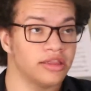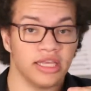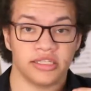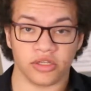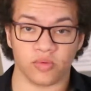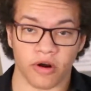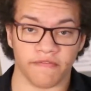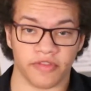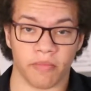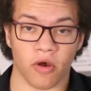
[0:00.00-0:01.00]
this is one
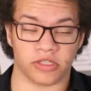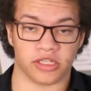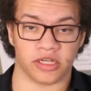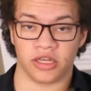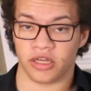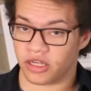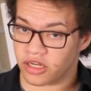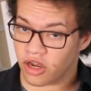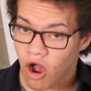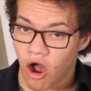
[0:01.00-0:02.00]
of the most
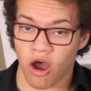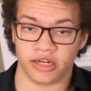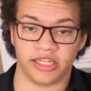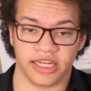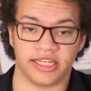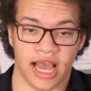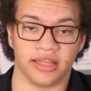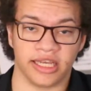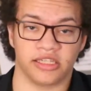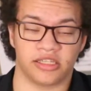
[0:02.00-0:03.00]
haunting
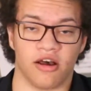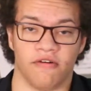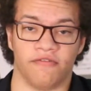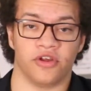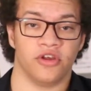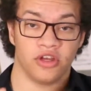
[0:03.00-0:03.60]
tellings of